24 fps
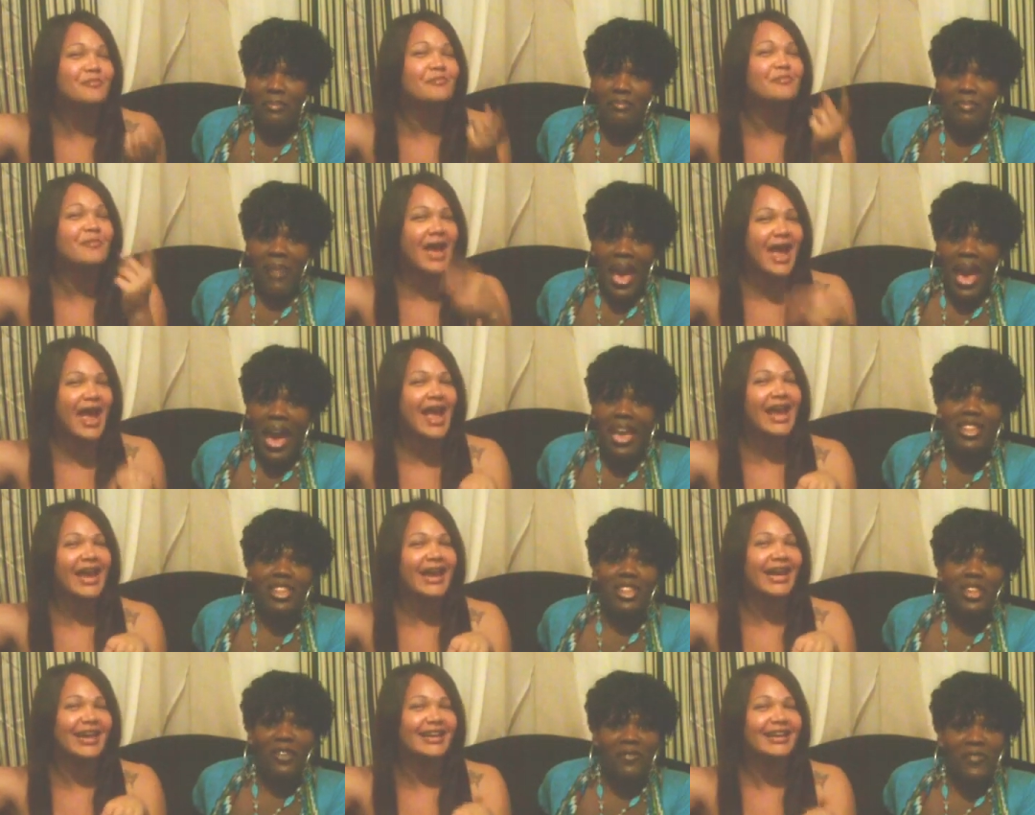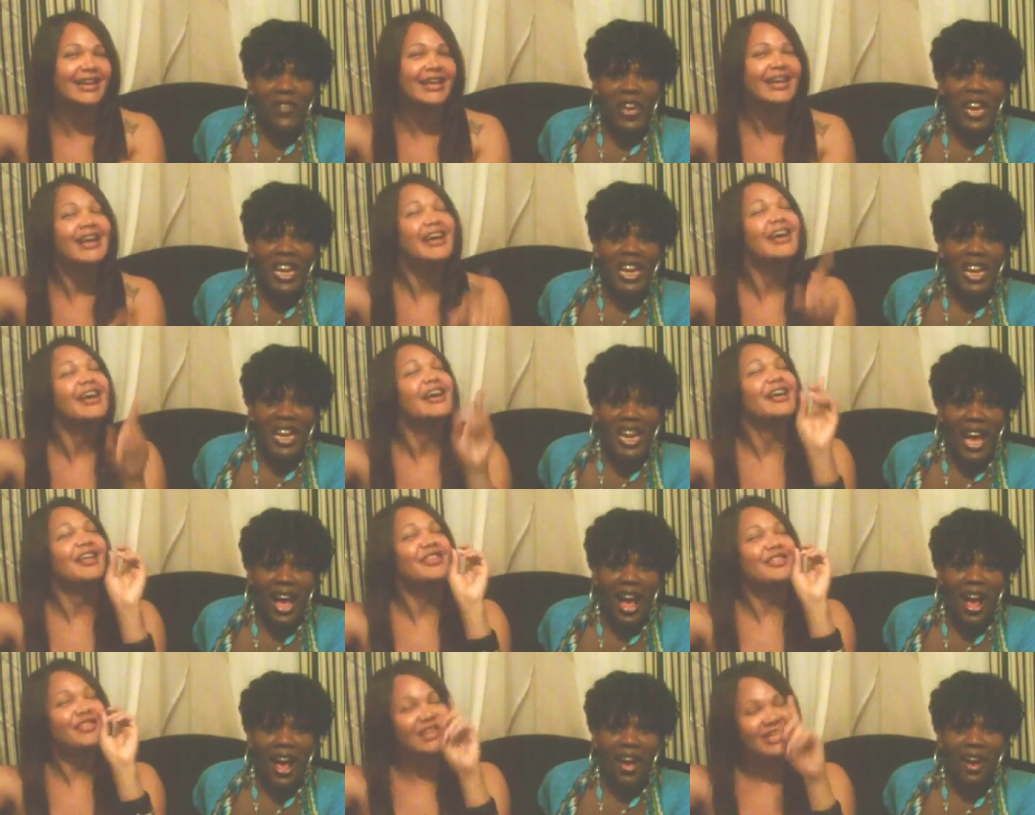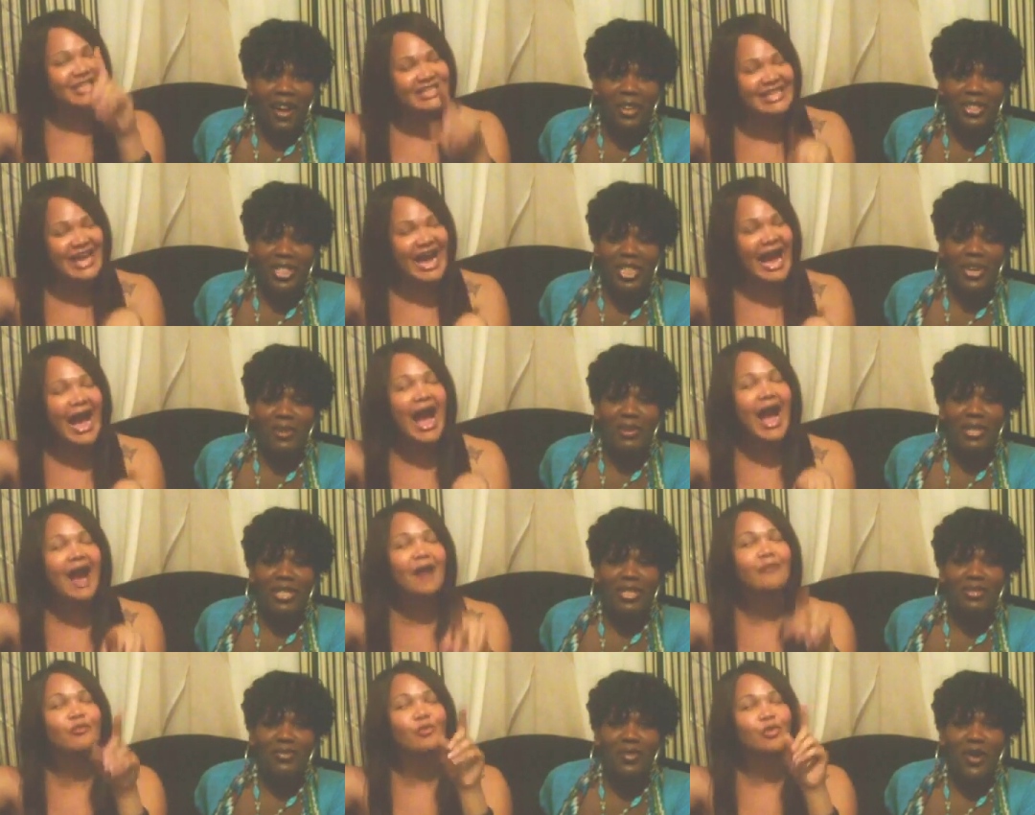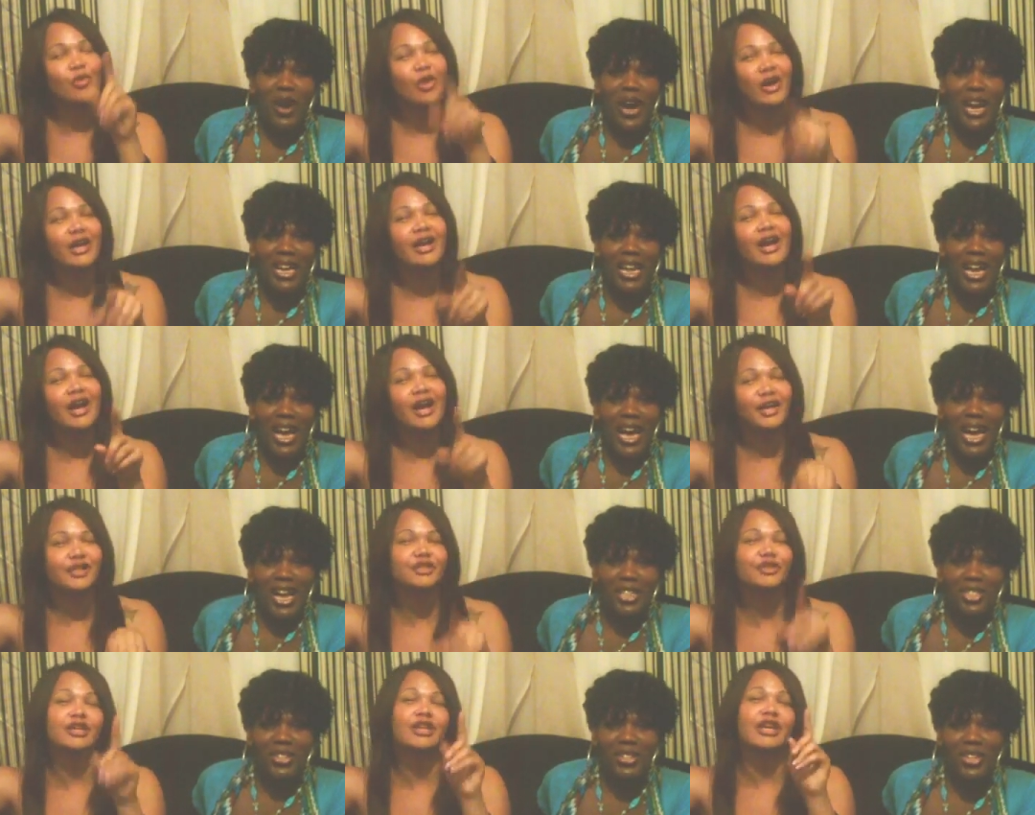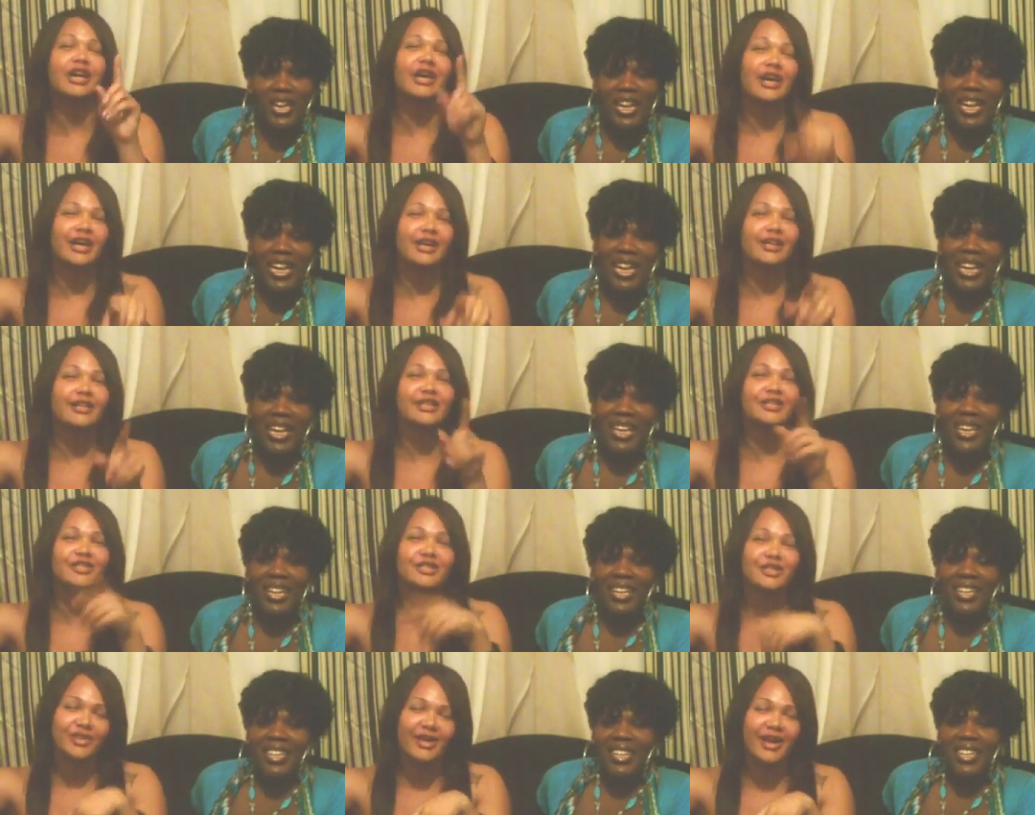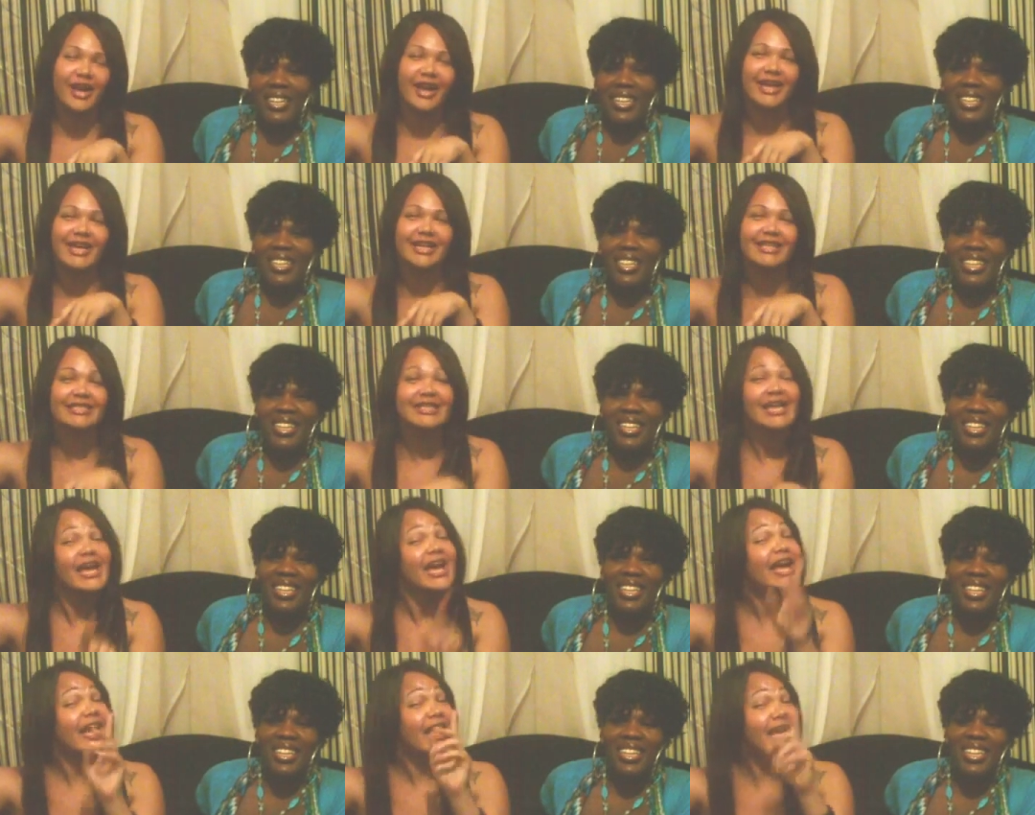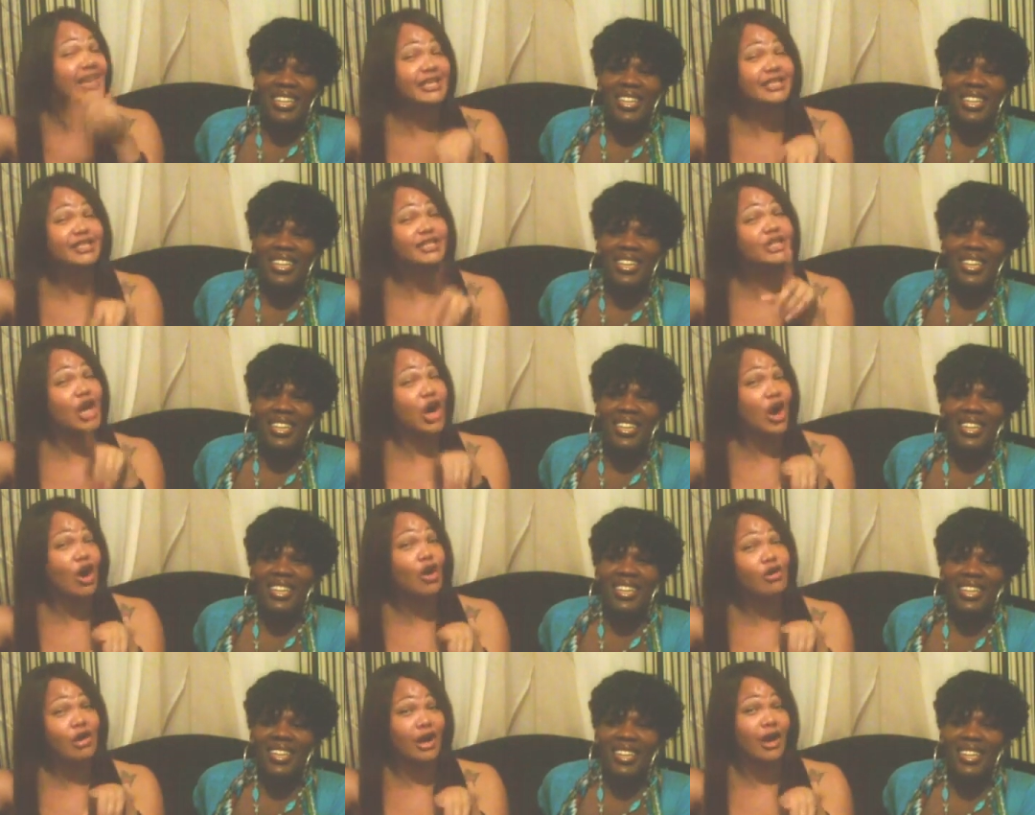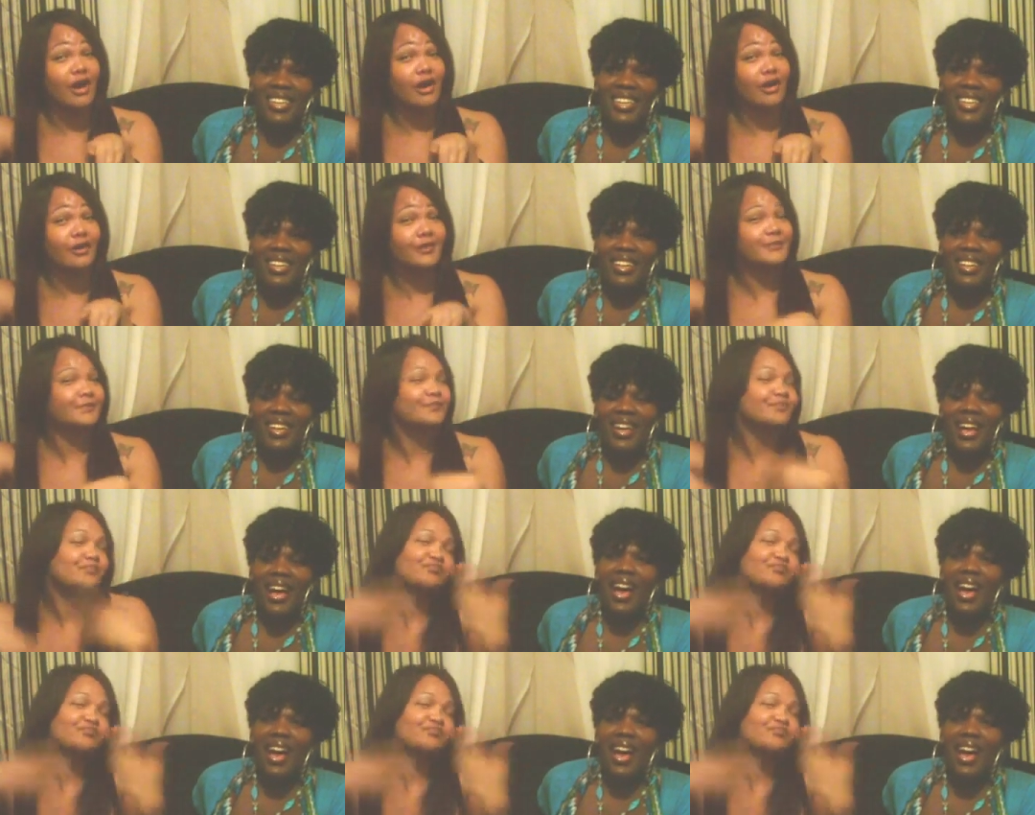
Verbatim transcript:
Speaker 1: made, made the video. The top one hundred ugly trannies is Coco.